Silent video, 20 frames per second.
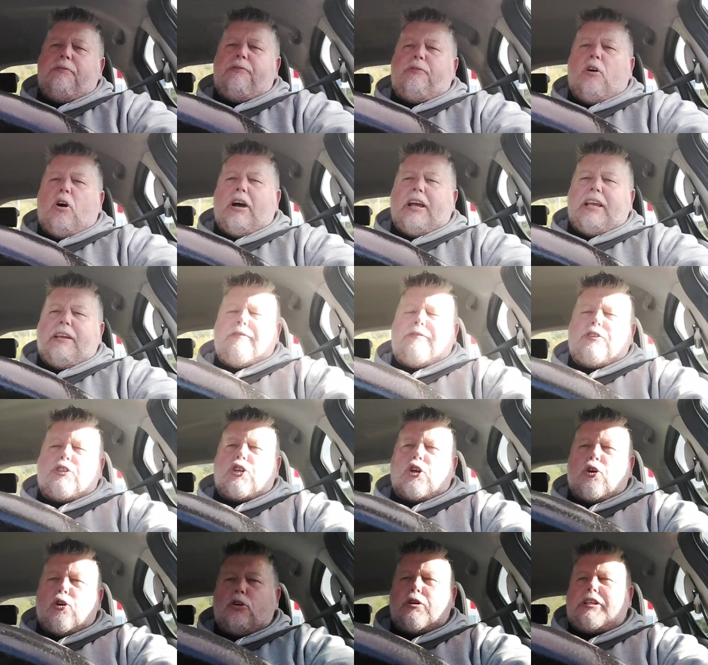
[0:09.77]

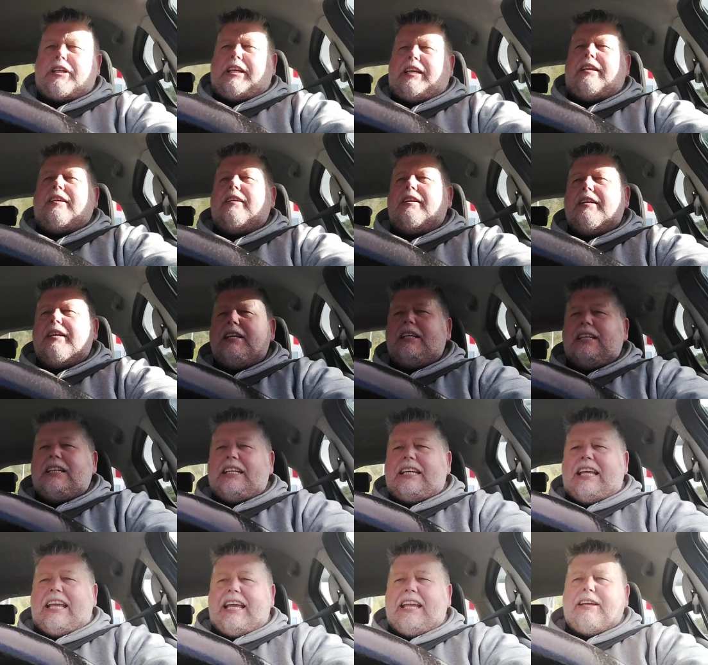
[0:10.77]
5:30,
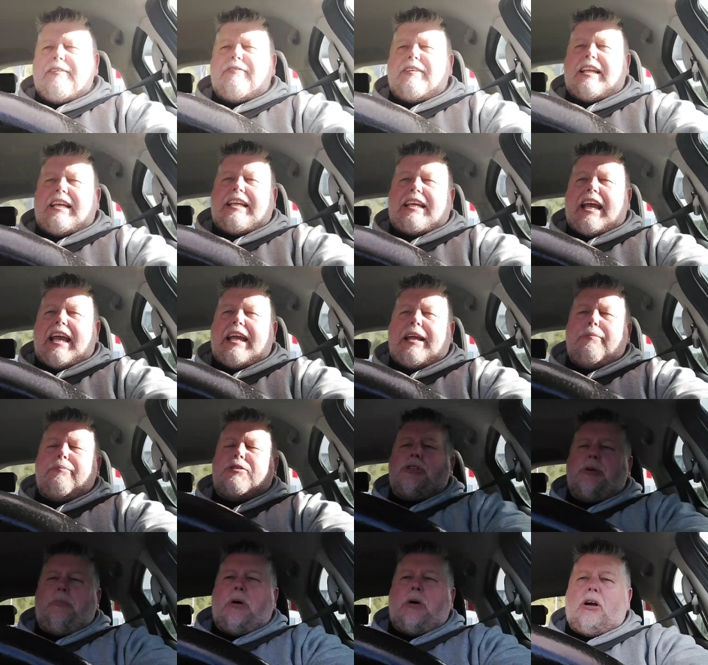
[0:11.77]
the evening game
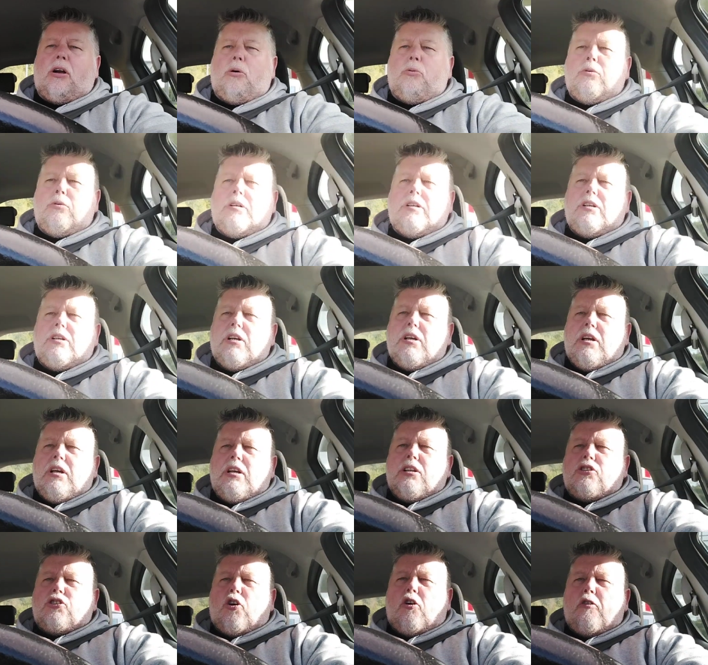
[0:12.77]
tomorrow.
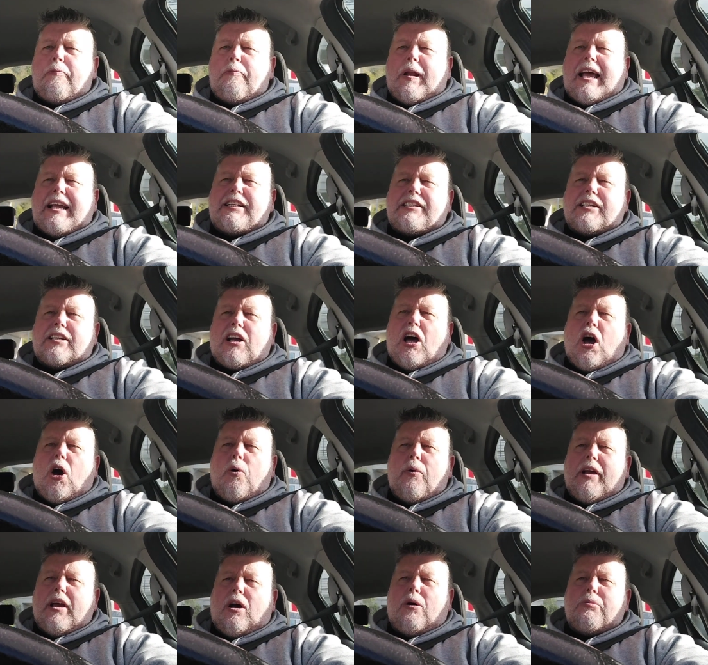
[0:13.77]
Tough place to
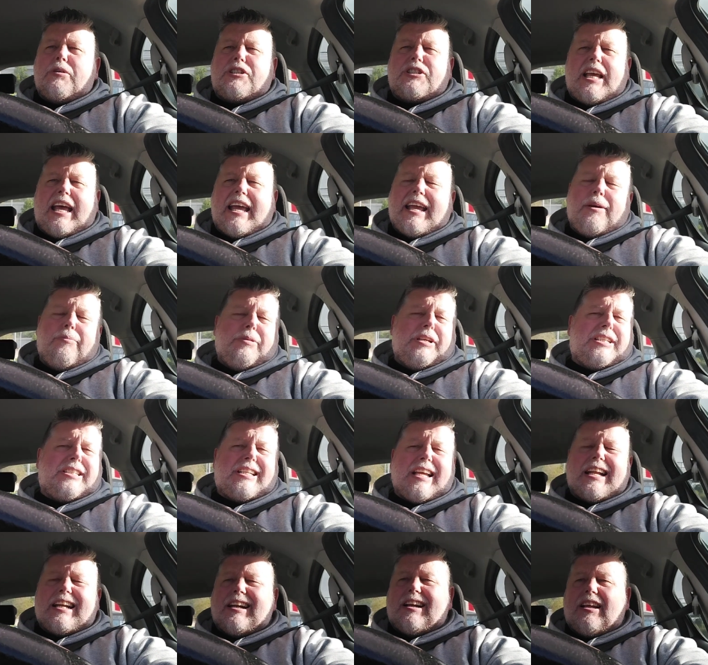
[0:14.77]
go, I always say, and we
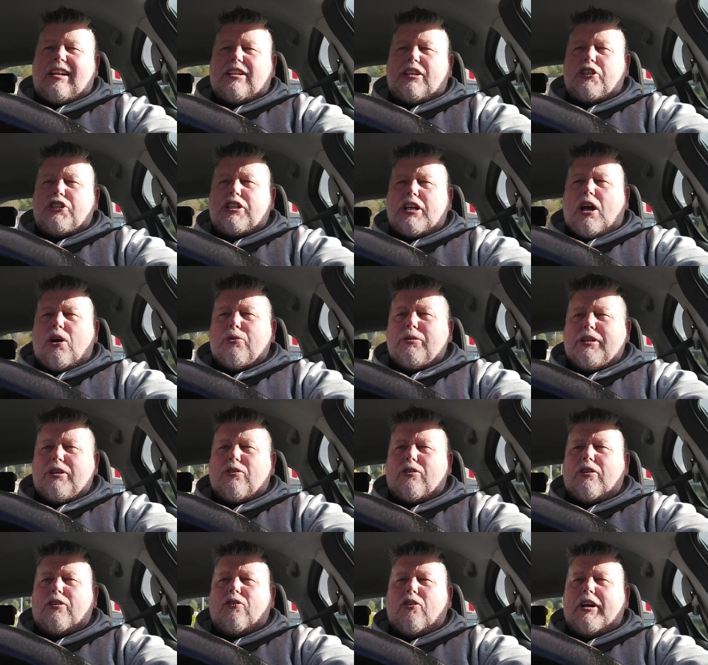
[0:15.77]
said it on the show
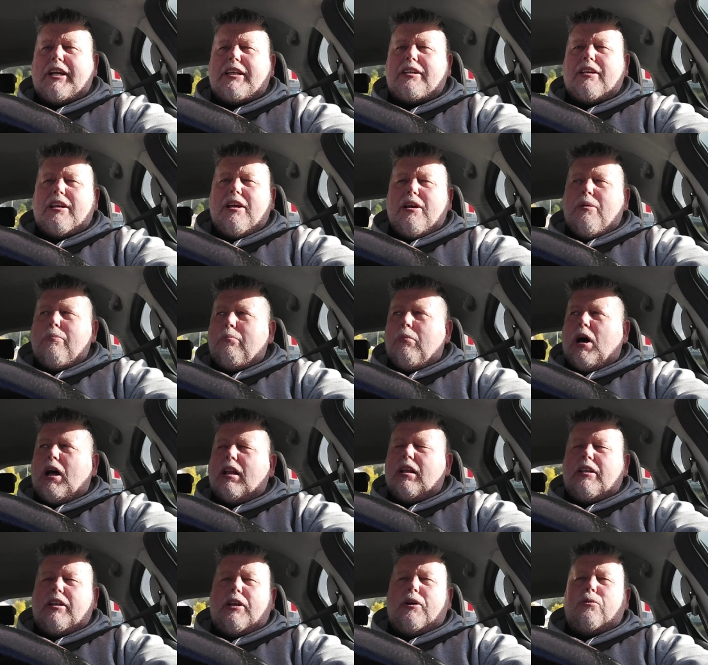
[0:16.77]
the other night.
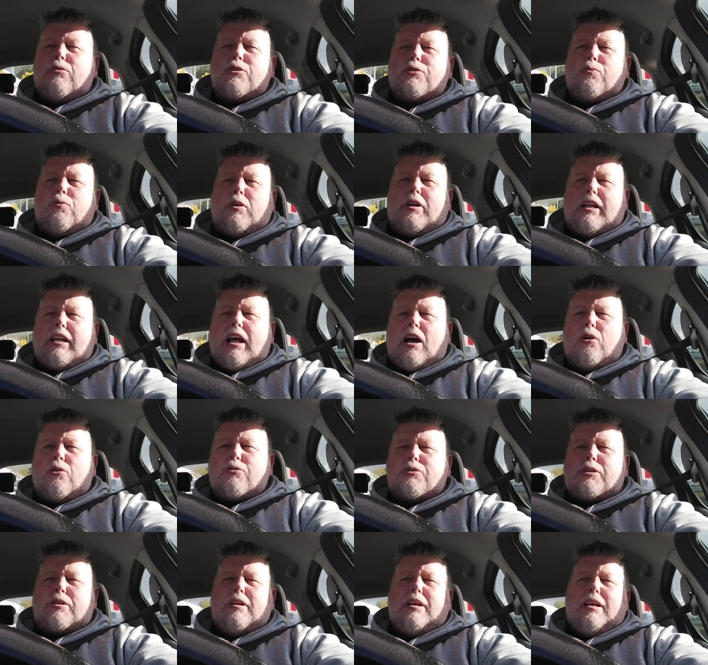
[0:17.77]
Molyneux is one of
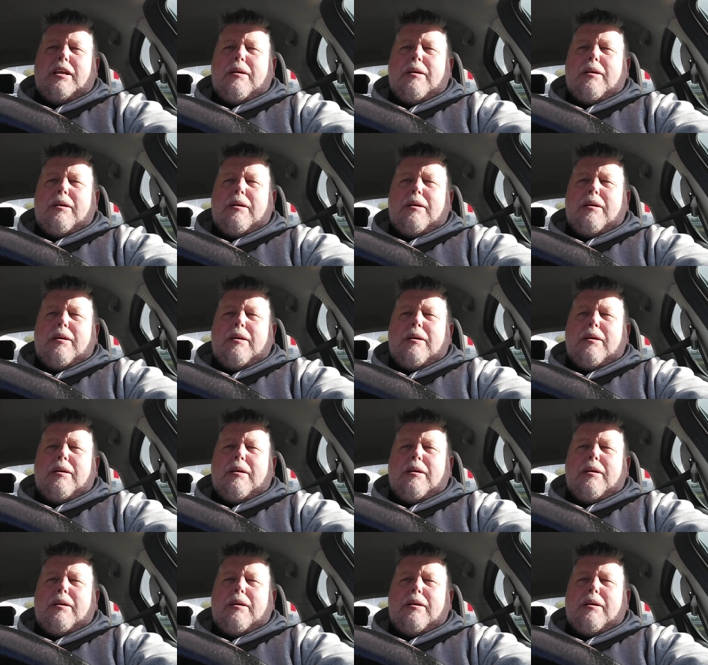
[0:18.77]
those